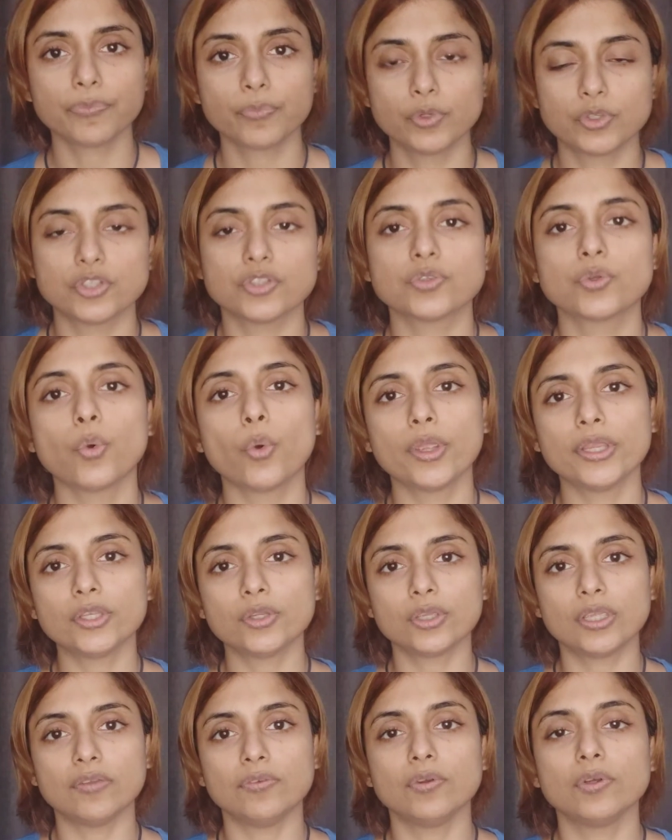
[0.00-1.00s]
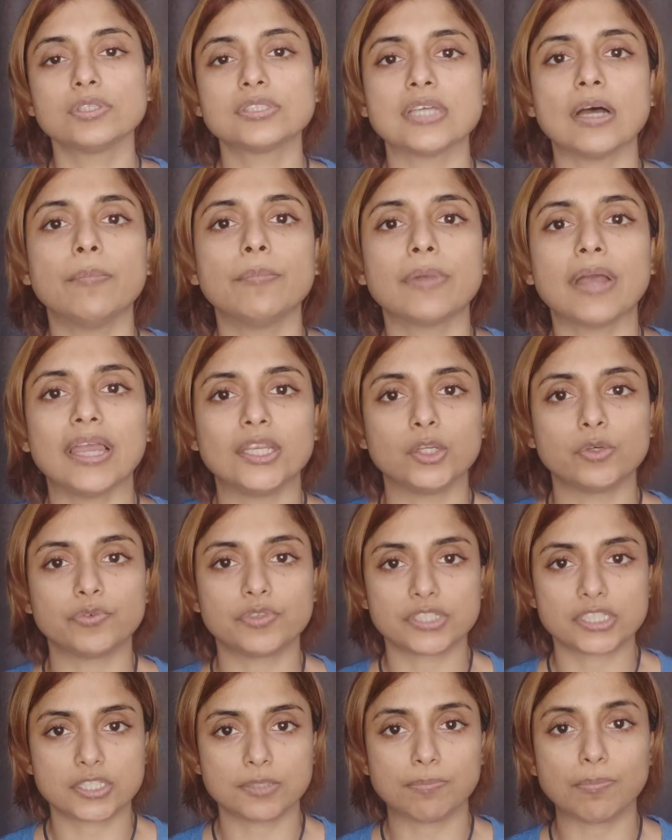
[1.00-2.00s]
which is going to give you some kind of
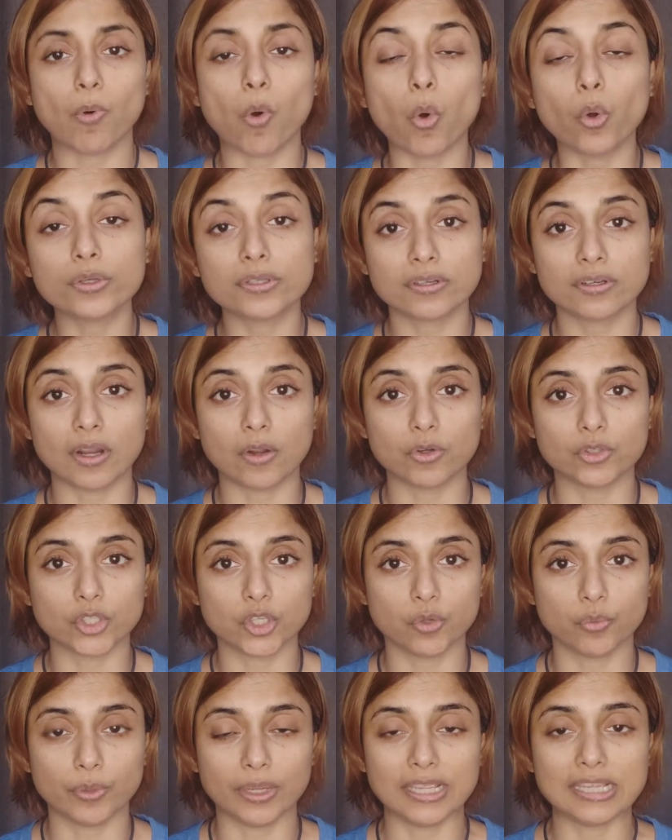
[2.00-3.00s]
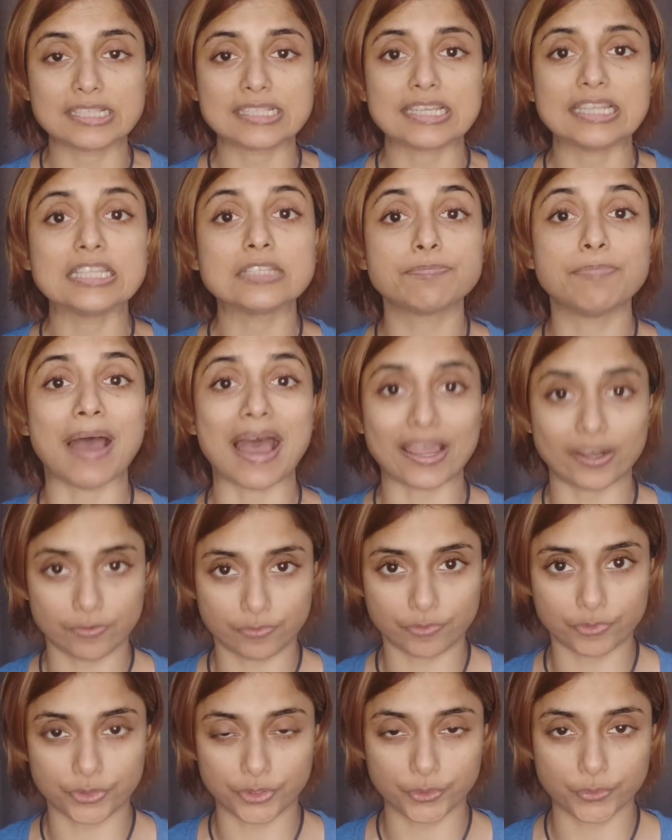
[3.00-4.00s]
a support around your waist, is bad
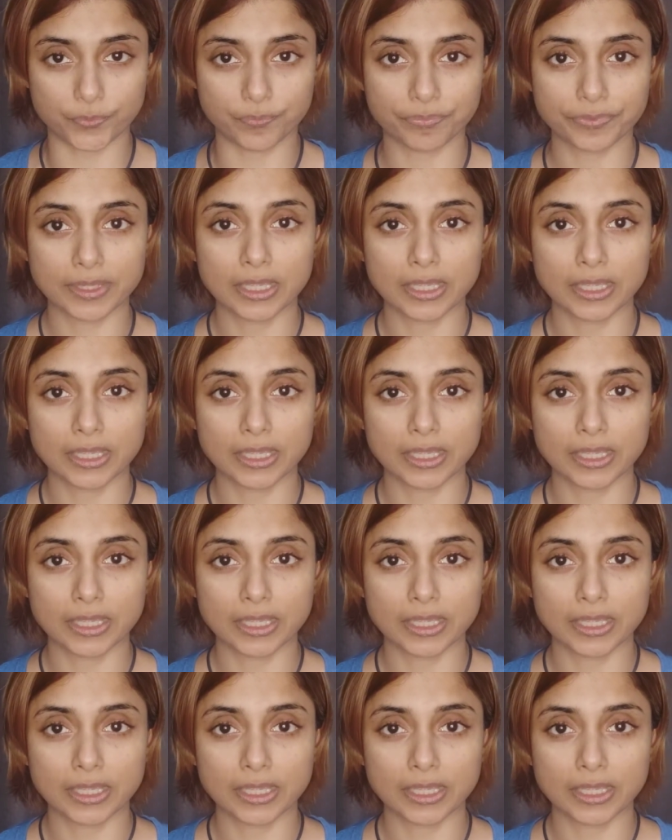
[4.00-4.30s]
for you.